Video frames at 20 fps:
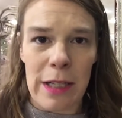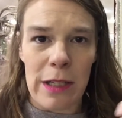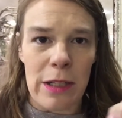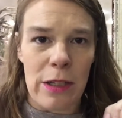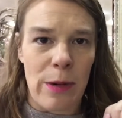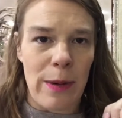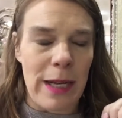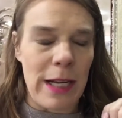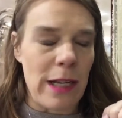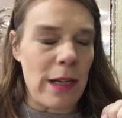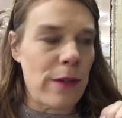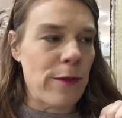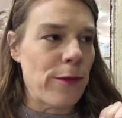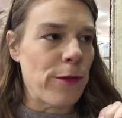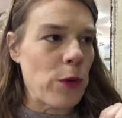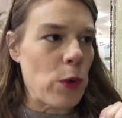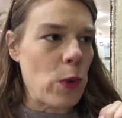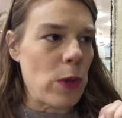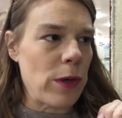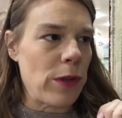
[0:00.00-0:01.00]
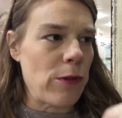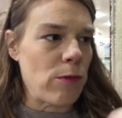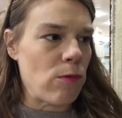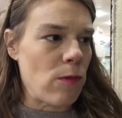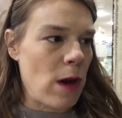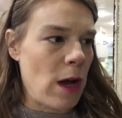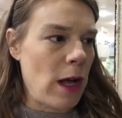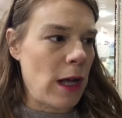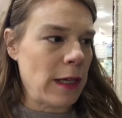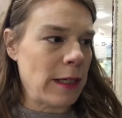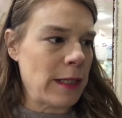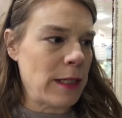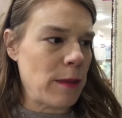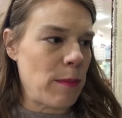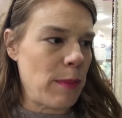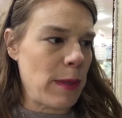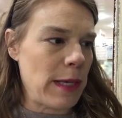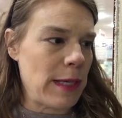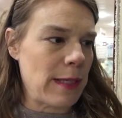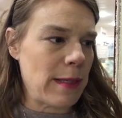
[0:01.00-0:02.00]
and so I need for the rug to
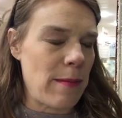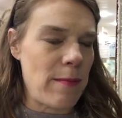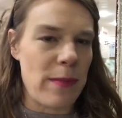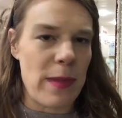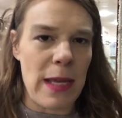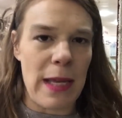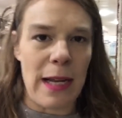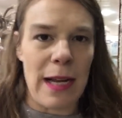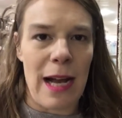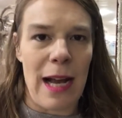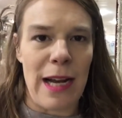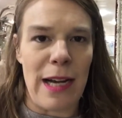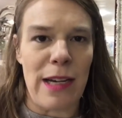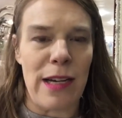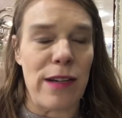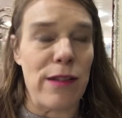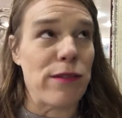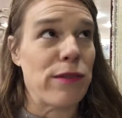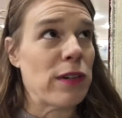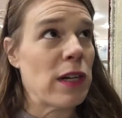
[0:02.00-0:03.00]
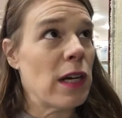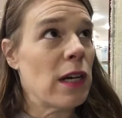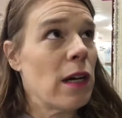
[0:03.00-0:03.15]
be something kind of